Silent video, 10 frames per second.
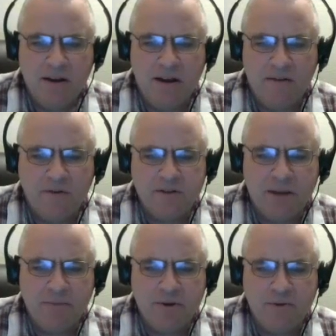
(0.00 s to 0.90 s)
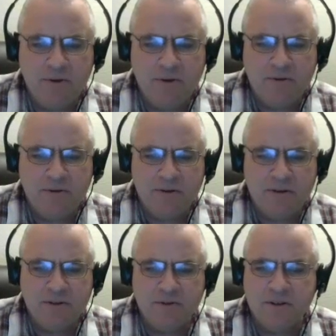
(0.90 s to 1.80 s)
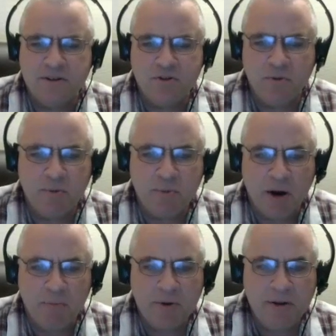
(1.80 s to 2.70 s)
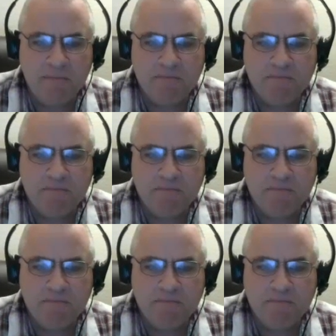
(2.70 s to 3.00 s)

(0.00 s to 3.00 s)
Now, first thing I'm going to do is use the distributive property.